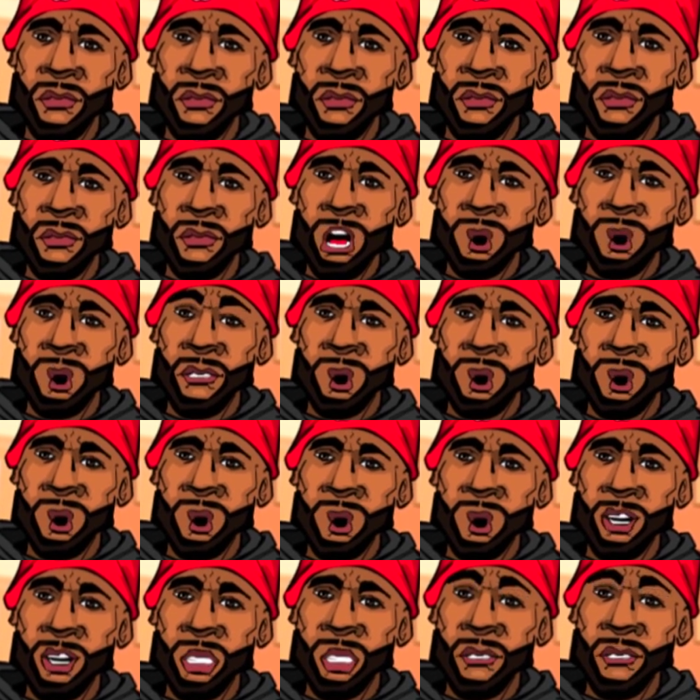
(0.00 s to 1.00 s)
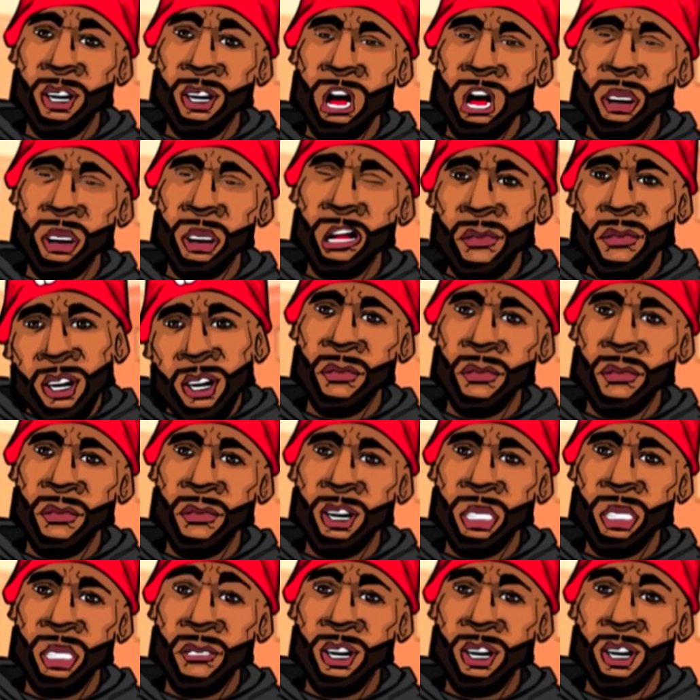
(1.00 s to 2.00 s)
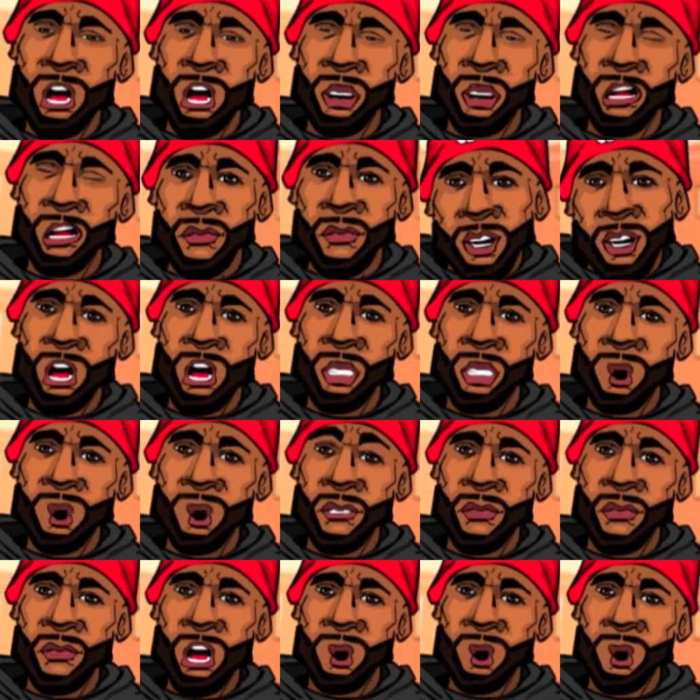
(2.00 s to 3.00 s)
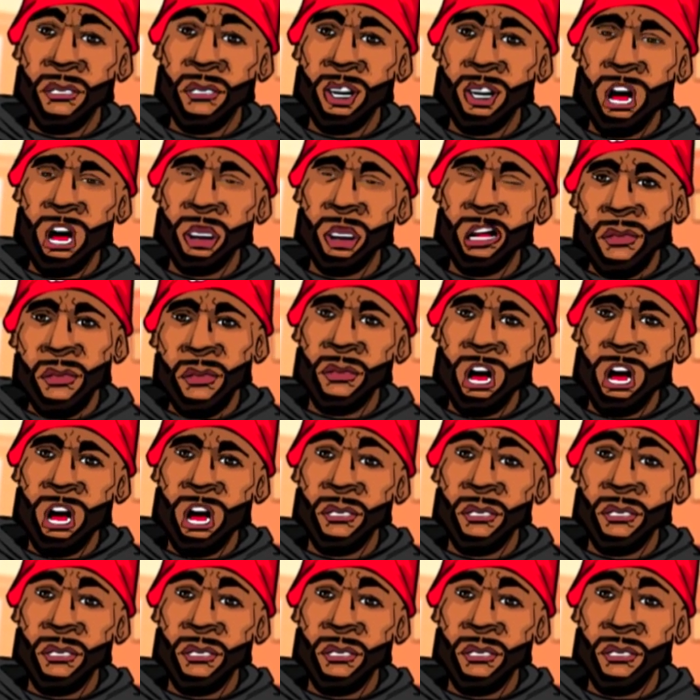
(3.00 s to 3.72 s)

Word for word: you're on some bullshit right now for not uh, apologizing to the minister.